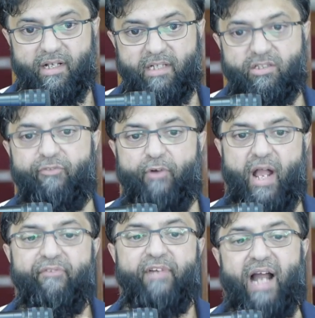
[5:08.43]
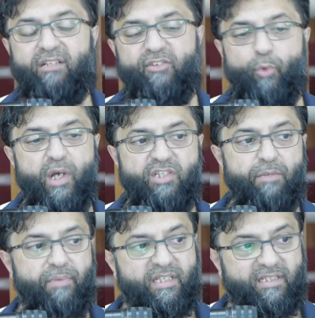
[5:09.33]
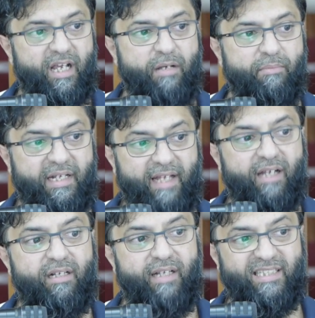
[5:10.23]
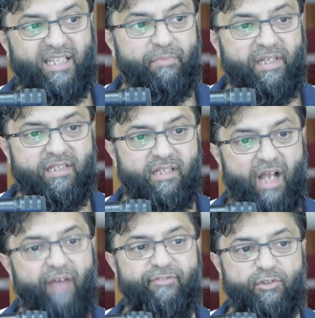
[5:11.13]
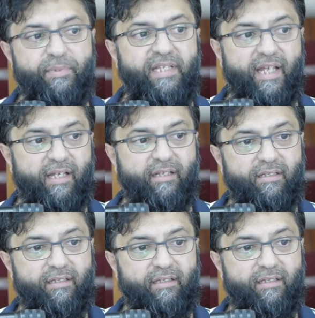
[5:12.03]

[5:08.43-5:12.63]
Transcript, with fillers: So for every act of worship, Islam and aql and tamiz have to be there.